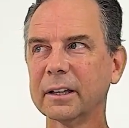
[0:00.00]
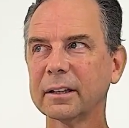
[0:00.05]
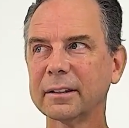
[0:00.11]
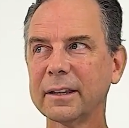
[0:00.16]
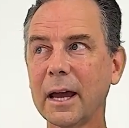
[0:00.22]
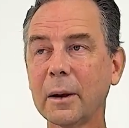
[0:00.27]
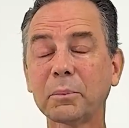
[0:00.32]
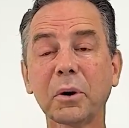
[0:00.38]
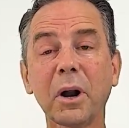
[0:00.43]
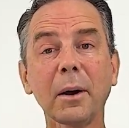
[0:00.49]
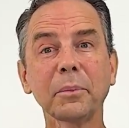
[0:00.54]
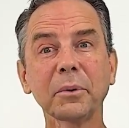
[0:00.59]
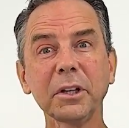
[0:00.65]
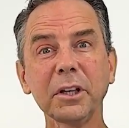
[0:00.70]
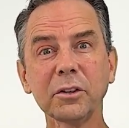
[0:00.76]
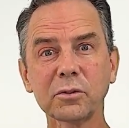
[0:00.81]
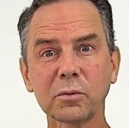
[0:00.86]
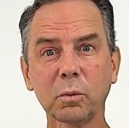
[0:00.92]
that
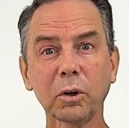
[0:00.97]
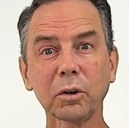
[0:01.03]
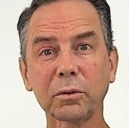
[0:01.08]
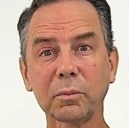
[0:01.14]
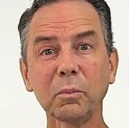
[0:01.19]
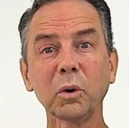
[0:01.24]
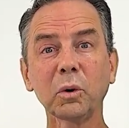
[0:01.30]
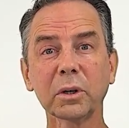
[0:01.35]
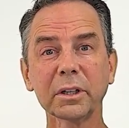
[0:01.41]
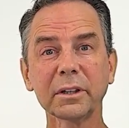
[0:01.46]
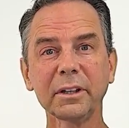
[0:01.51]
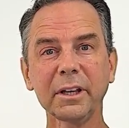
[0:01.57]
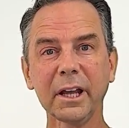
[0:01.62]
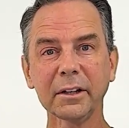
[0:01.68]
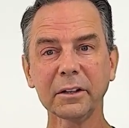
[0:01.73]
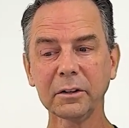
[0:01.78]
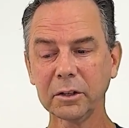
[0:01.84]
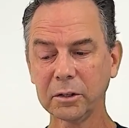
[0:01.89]
property is worth more at the
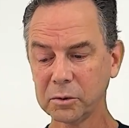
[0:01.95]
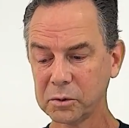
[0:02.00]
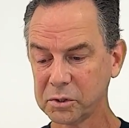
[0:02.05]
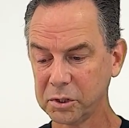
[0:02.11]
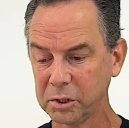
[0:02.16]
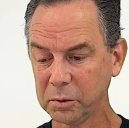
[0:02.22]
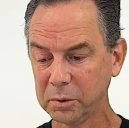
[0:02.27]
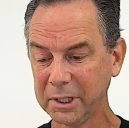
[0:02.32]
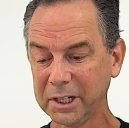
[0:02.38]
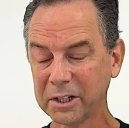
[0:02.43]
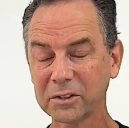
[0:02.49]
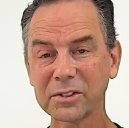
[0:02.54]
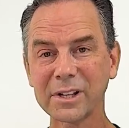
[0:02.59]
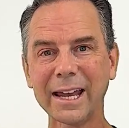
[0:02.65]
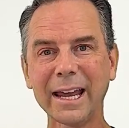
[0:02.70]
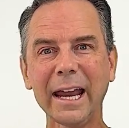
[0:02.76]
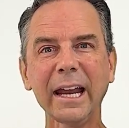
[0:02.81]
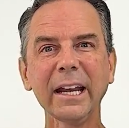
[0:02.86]
end of those 2
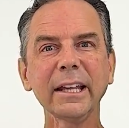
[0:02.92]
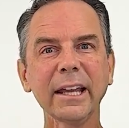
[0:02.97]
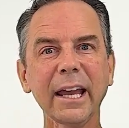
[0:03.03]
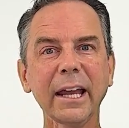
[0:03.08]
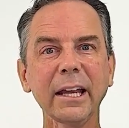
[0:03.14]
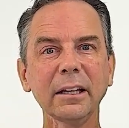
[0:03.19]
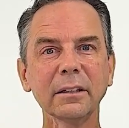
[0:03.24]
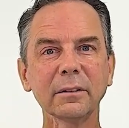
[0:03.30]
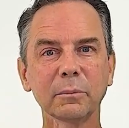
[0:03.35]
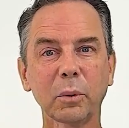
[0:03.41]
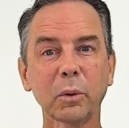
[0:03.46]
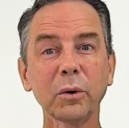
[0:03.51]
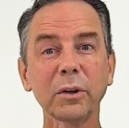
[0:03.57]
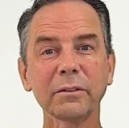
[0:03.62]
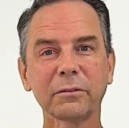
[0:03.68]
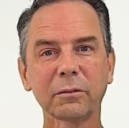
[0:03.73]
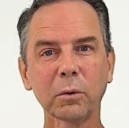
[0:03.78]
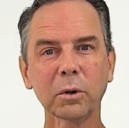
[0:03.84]
years?
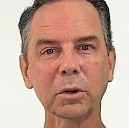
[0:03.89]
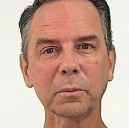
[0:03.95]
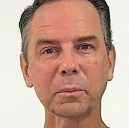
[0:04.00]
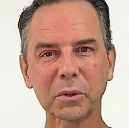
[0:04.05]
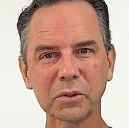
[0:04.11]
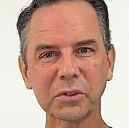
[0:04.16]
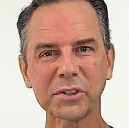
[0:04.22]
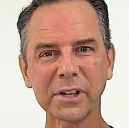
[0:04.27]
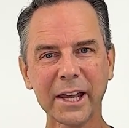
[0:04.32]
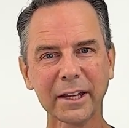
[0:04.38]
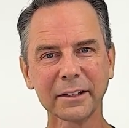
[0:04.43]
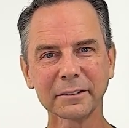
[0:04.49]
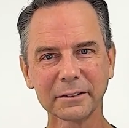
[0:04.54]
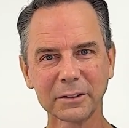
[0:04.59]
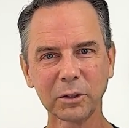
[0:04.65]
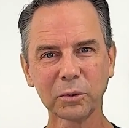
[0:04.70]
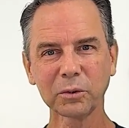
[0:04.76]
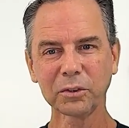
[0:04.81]
88.4%.
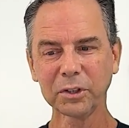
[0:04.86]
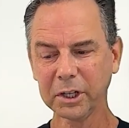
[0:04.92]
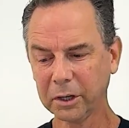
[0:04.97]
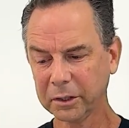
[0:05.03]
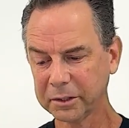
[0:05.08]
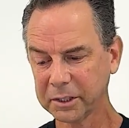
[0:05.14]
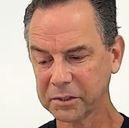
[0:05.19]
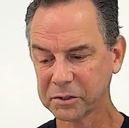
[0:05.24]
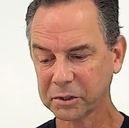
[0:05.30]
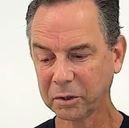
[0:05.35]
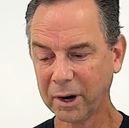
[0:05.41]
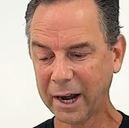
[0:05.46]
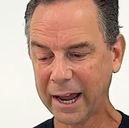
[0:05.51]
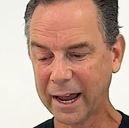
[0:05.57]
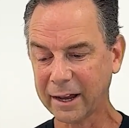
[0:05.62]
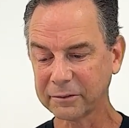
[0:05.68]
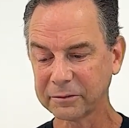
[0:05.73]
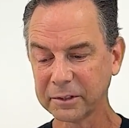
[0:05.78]
You'll see on this
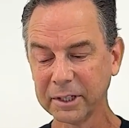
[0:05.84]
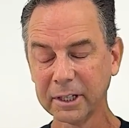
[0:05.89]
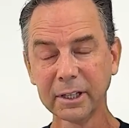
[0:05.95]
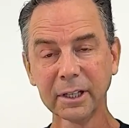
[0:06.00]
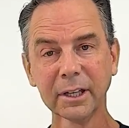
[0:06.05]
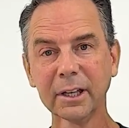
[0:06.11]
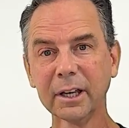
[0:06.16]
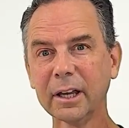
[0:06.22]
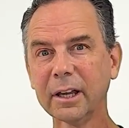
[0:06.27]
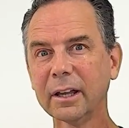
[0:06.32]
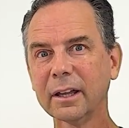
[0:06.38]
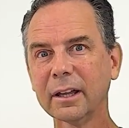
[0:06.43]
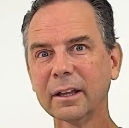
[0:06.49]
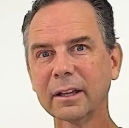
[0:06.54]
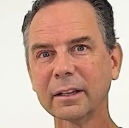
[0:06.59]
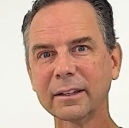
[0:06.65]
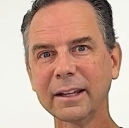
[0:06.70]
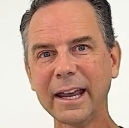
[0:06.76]
graph.
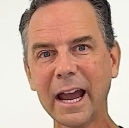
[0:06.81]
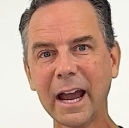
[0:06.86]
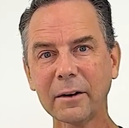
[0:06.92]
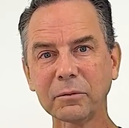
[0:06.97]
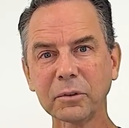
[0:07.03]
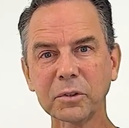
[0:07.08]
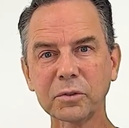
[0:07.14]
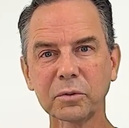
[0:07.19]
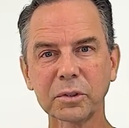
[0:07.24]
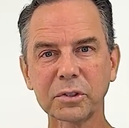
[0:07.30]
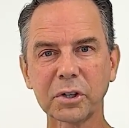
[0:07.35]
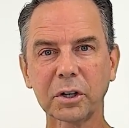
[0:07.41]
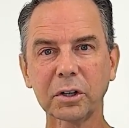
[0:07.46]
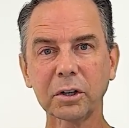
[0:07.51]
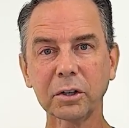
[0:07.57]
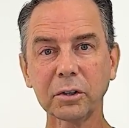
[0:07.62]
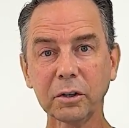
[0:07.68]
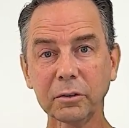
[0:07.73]
The average
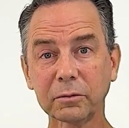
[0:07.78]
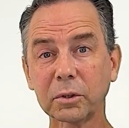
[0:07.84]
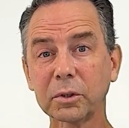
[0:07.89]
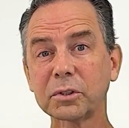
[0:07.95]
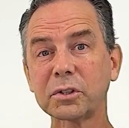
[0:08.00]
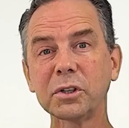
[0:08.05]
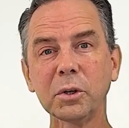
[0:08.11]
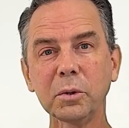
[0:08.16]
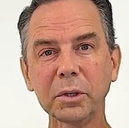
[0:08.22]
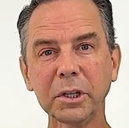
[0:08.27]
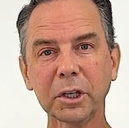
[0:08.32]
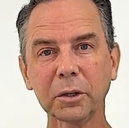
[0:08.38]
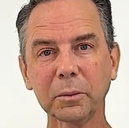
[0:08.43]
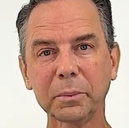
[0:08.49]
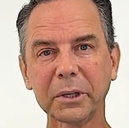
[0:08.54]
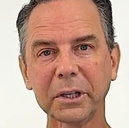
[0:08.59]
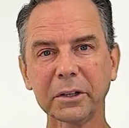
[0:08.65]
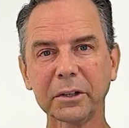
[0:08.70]
return over a
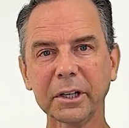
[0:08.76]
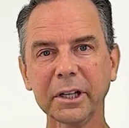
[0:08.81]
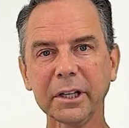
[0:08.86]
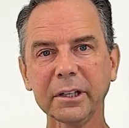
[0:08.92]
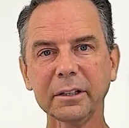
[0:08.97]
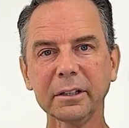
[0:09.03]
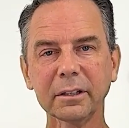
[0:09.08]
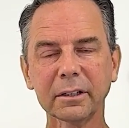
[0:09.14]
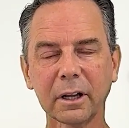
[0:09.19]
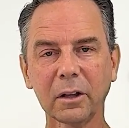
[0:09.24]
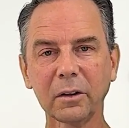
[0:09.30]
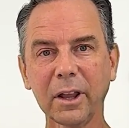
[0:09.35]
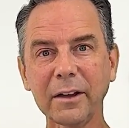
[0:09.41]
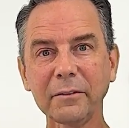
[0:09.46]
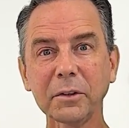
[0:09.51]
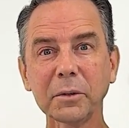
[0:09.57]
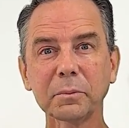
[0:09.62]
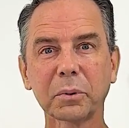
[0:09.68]
2-year period,
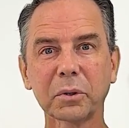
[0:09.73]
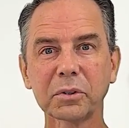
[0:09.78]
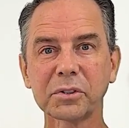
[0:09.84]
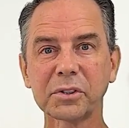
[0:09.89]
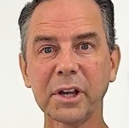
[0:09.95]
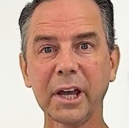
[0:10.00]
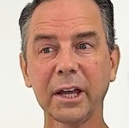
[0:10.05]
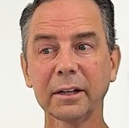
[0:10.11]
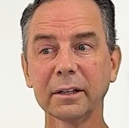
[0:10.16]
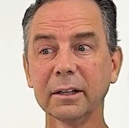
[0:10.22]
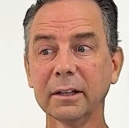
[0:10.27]
11%.